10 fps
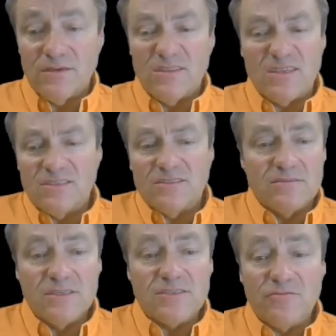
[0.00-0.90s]
This
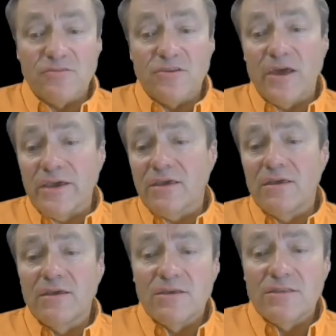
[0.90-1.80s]
is, if you like,
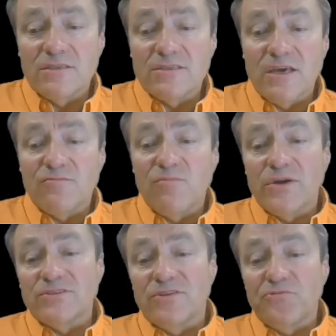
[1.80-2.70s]
the set of
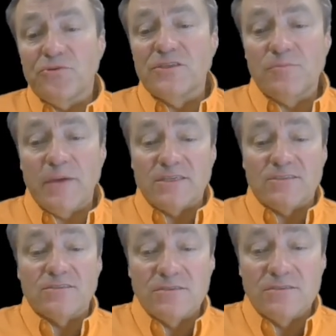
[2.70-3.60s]
points in
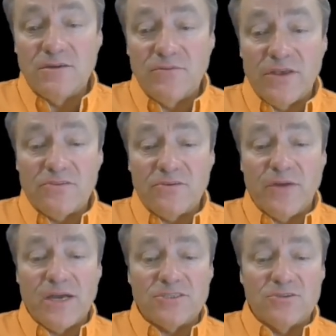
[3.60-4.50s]
3-space with
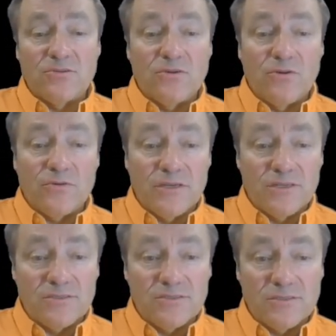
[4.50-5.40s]
rational
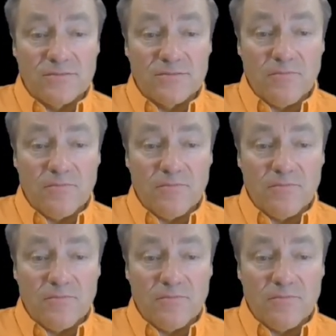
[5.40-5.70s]
coordinates.